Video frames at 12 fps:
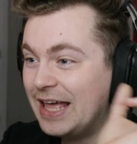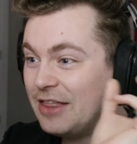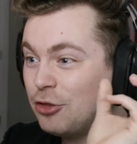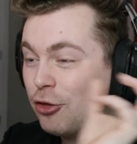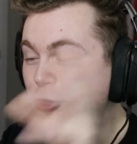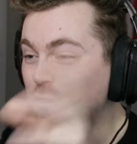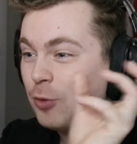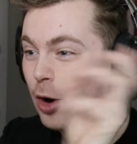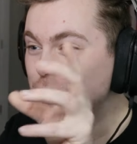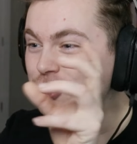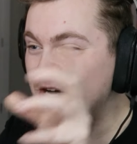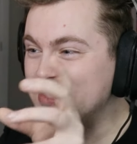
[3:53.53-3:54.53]
The
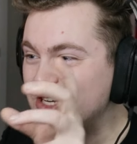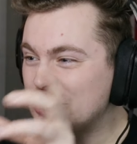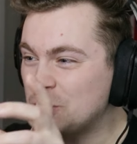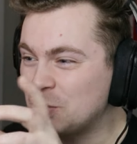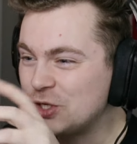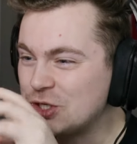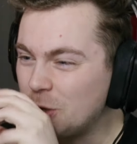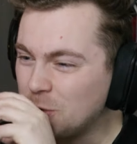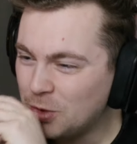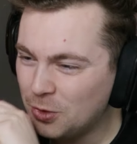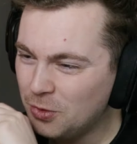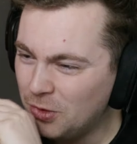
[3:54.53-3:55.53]
throw transition was so
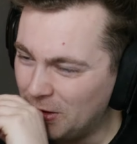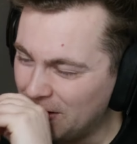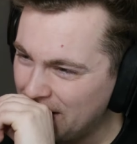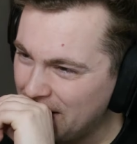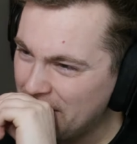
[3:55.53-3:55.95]
cool.